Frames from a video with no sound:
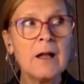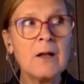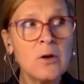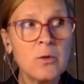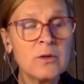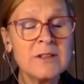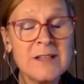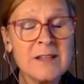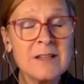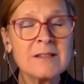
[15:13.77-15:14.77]
No,
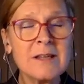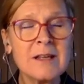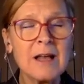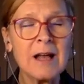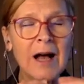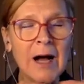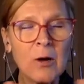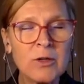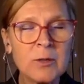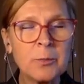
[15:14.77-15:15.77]
this is
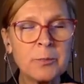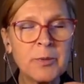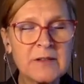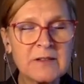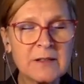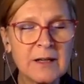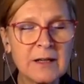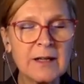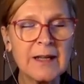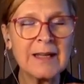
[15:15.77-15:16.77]
our
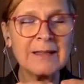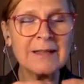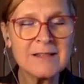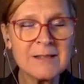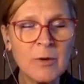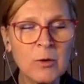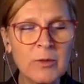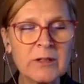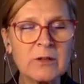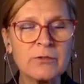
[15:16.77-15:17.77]
personal, in this
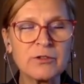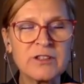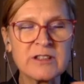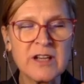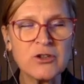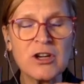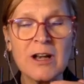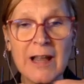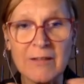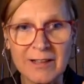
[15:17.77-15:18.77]
moment,
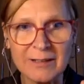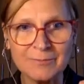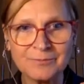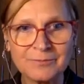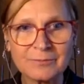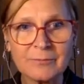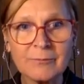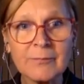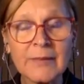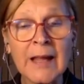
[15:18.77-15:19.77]
frustration level.
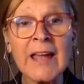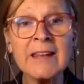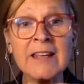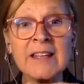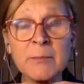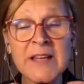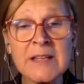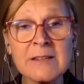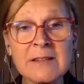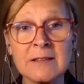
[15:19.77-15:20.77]
And it
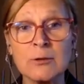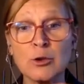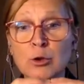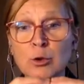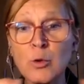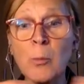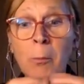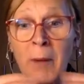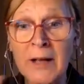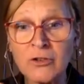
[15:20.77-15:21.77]
means that's too
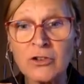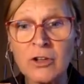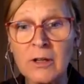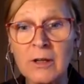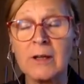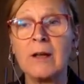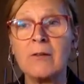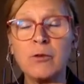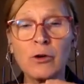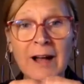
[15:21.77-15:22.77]
much
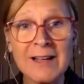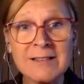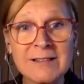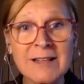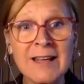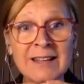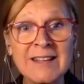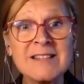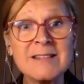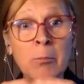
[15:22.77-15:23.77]
for us in
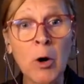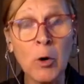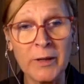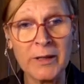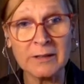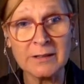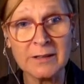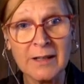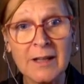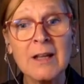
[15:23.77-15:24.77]
this moment.
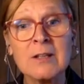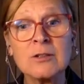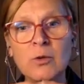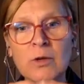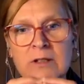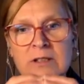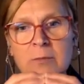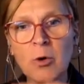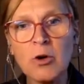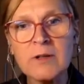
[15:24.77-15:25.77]
So it's
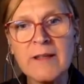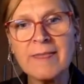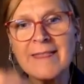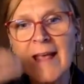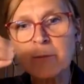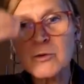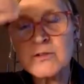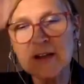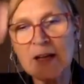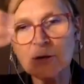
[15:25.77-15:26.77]
more than
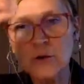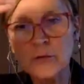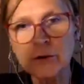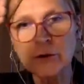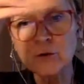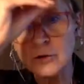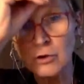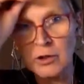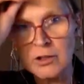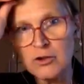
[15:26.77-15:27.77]
10% of new
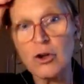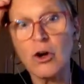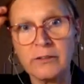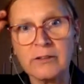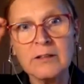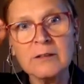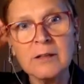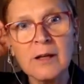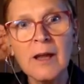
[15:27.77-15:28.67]
knowledge content,